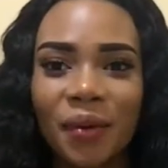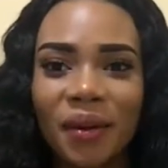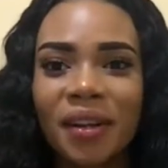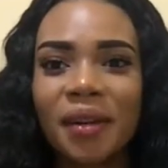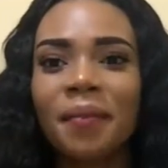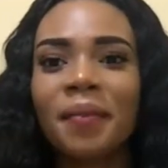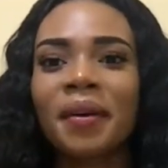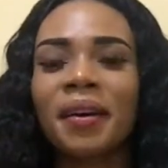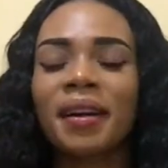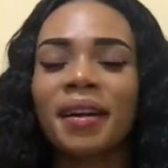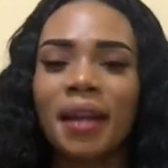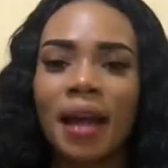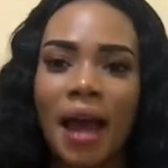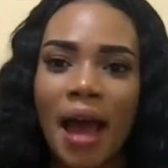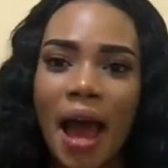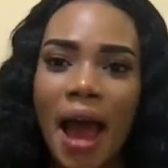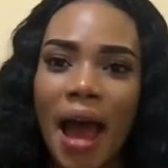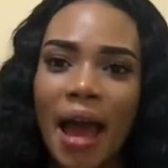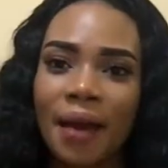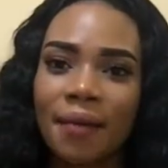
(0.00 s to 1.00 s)
Wedderburn.
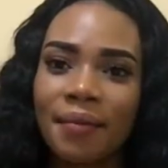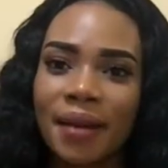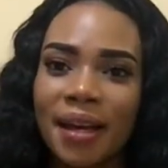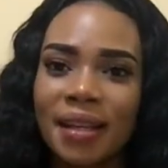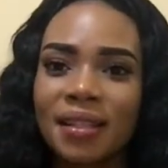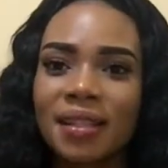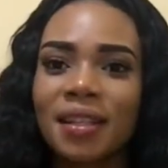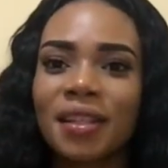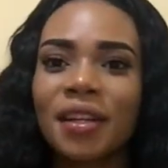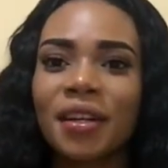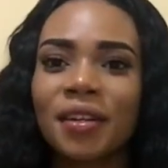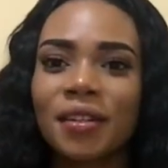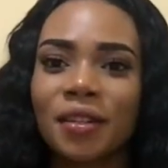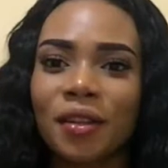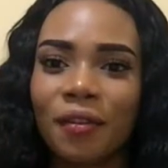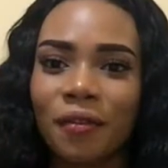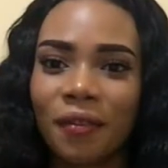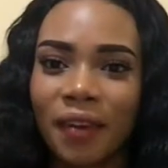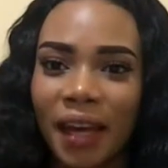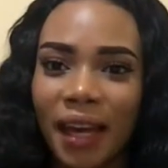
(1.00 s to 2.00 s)
I'm 19 years
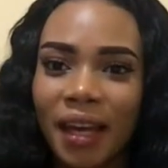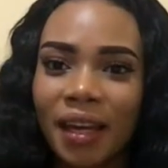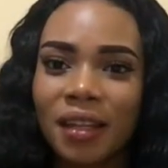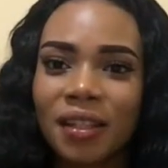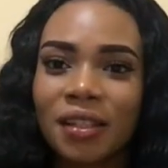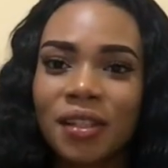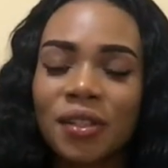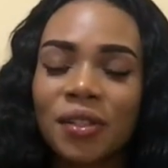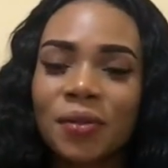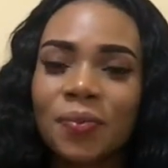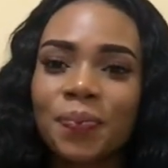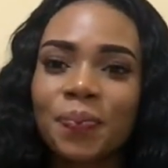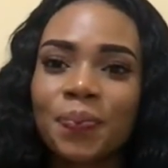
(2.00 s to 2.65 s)
of age.